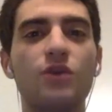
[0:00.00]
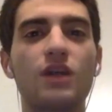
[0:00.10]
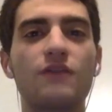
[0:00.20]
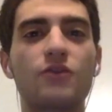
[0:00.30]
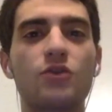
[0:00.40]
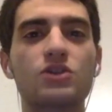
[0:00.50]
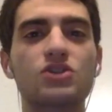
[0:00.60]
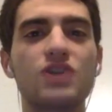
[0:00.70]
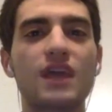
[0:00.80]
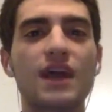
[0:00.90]
And of course,
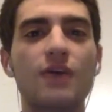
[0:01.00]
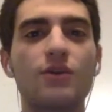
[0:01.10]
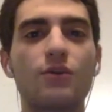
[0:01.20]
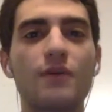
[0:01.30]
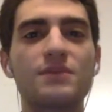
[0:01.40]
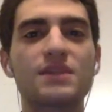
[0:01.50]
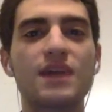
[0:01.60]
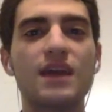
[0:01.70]
check out the website